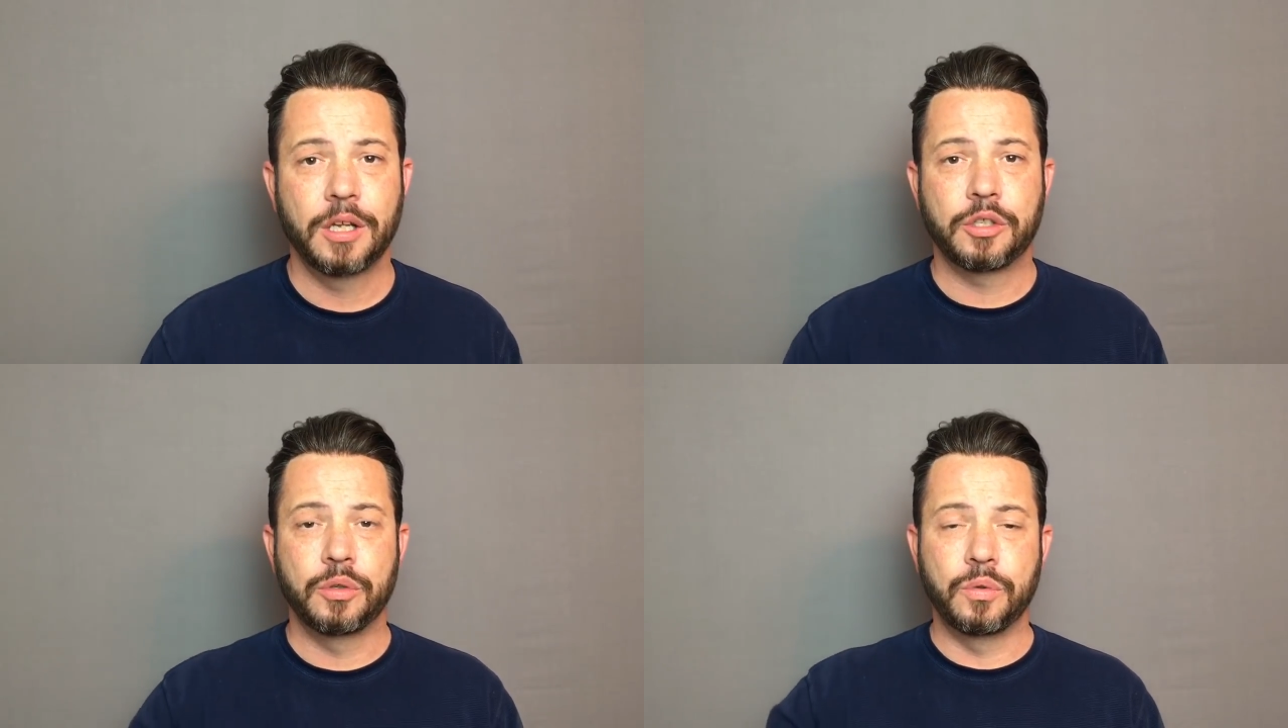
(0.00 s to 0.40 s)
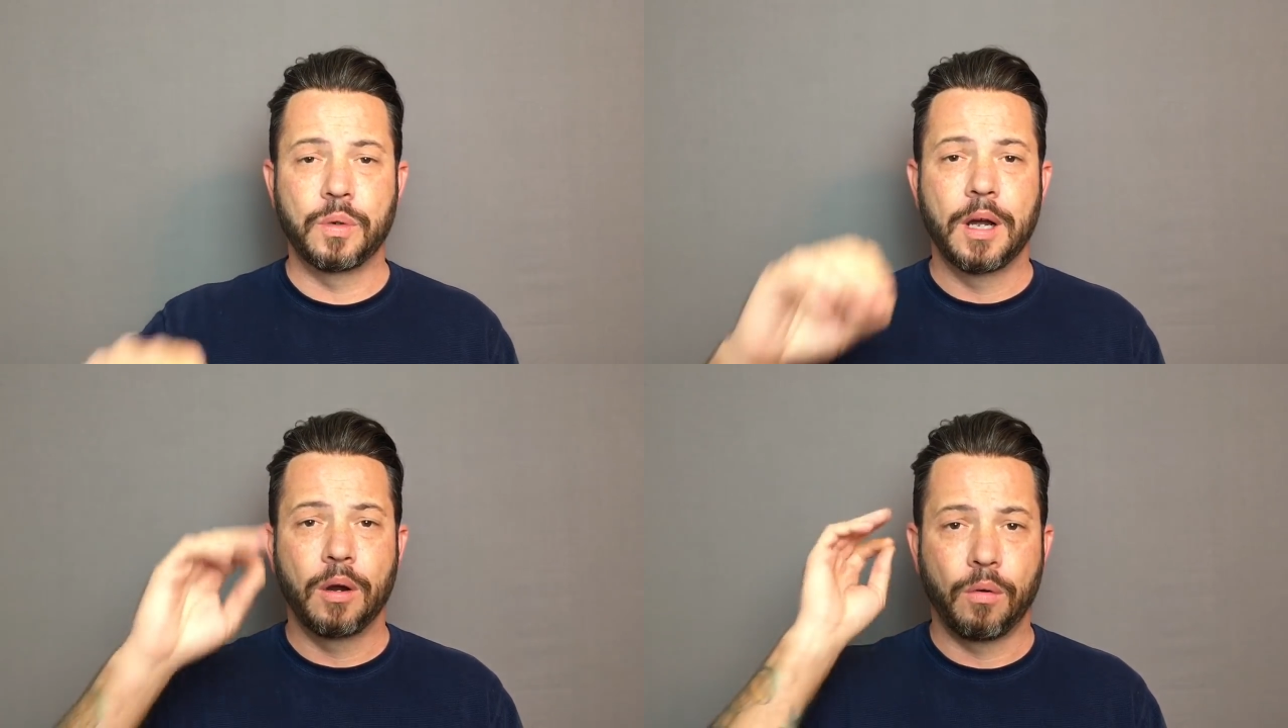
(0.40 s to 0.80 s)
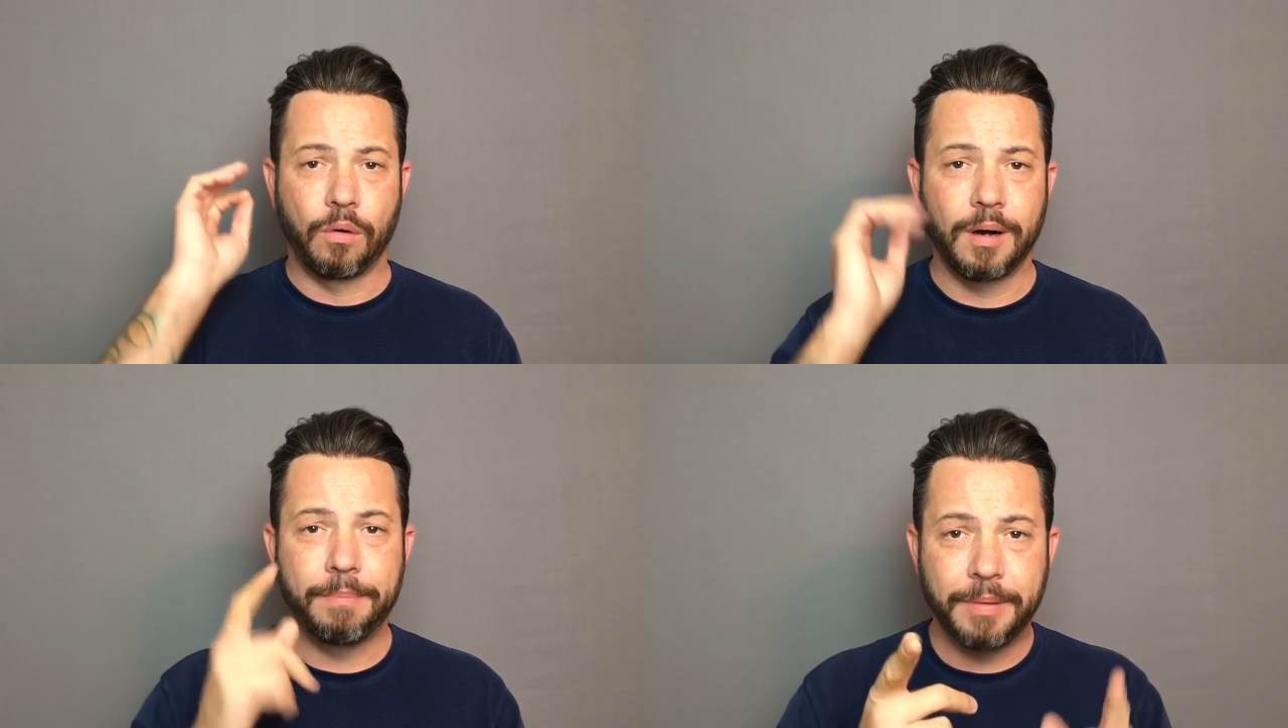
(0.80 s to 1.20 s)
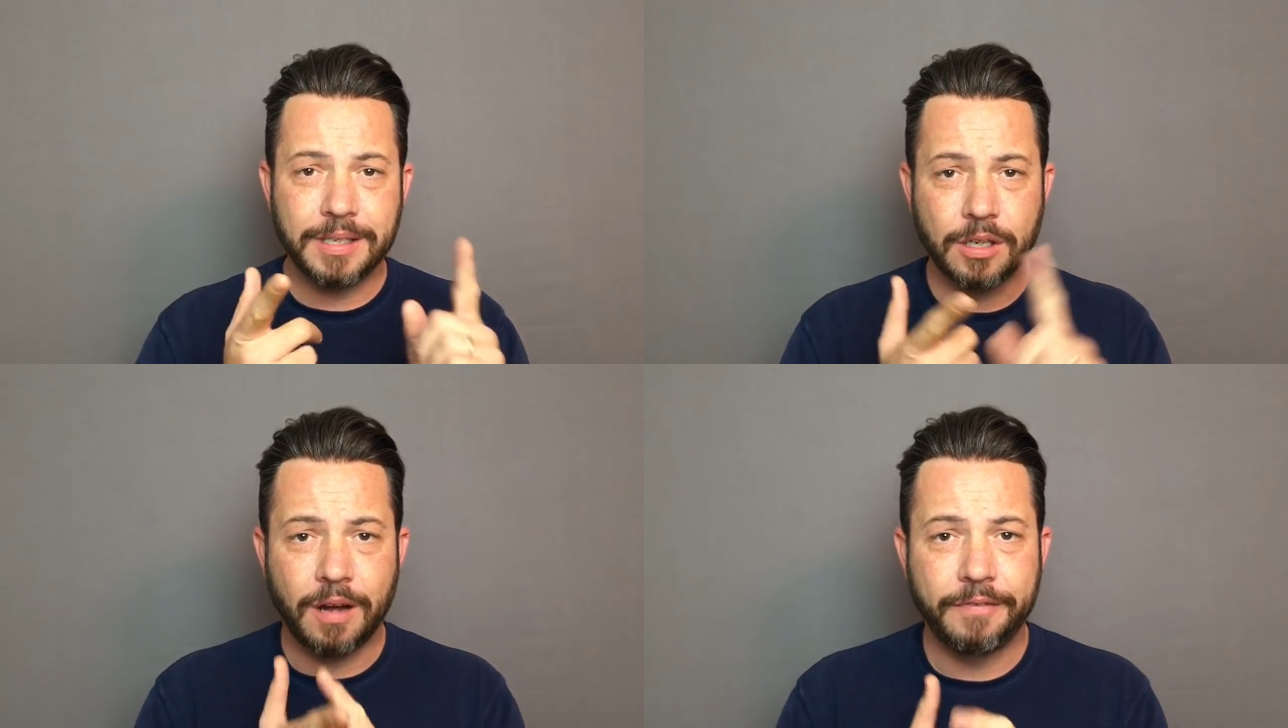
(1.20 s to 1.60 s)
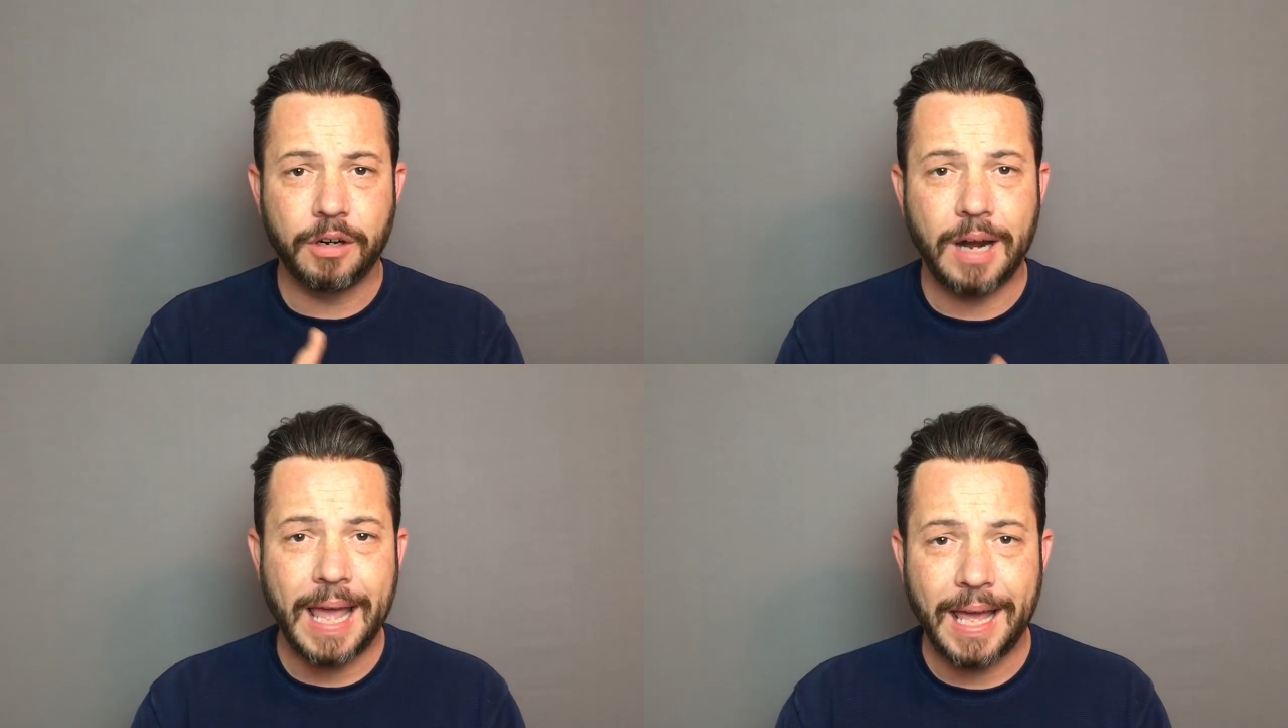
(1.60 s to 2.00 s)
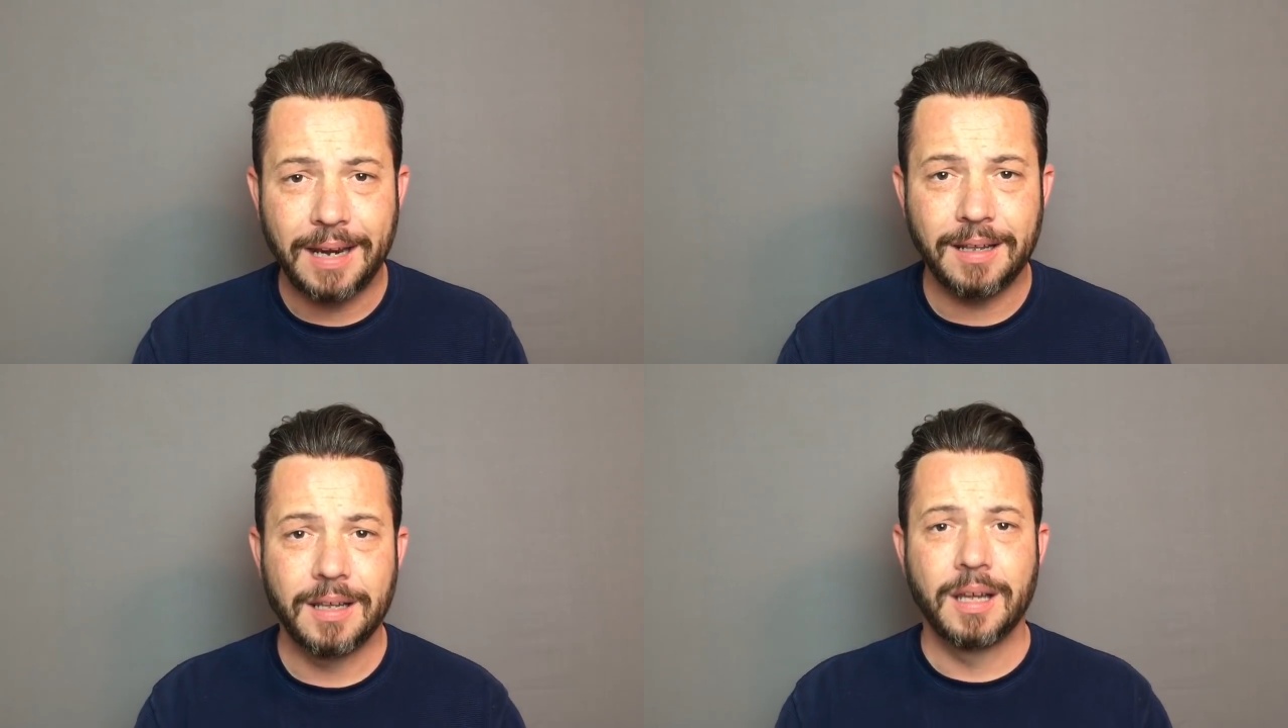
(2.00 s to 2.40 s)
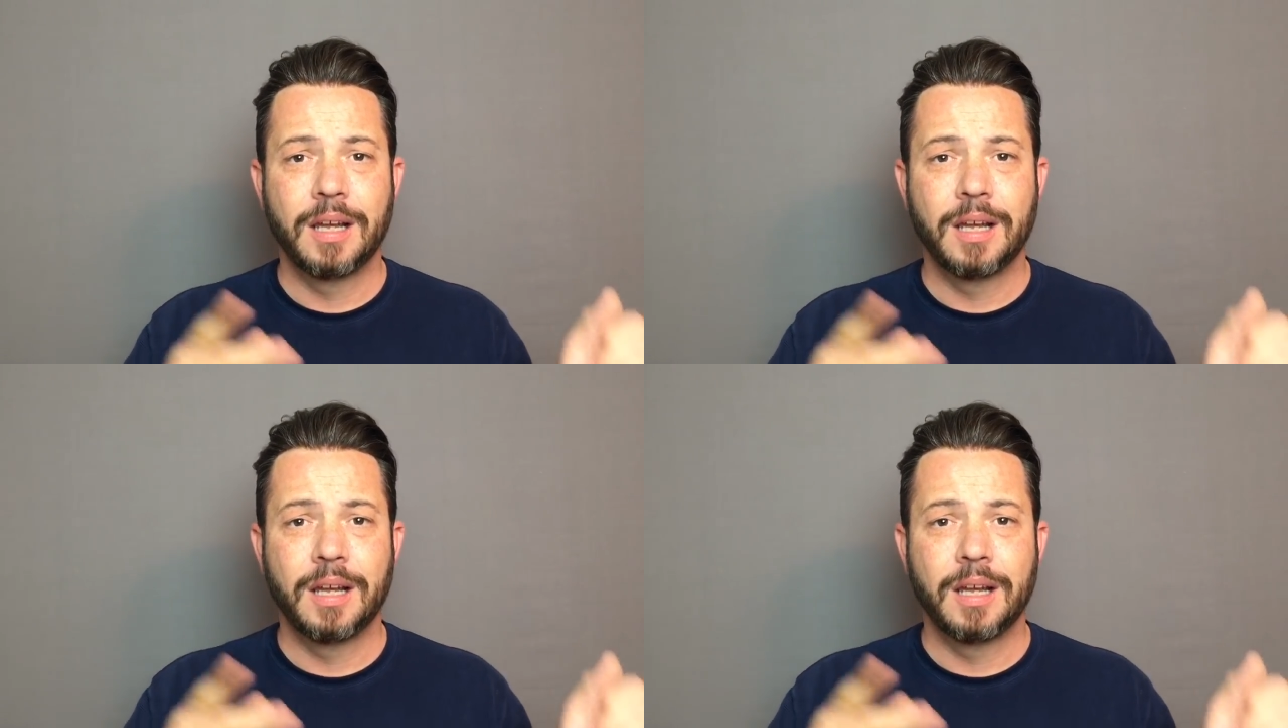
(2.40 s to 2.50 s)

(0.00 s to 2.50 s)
to rip this off your head,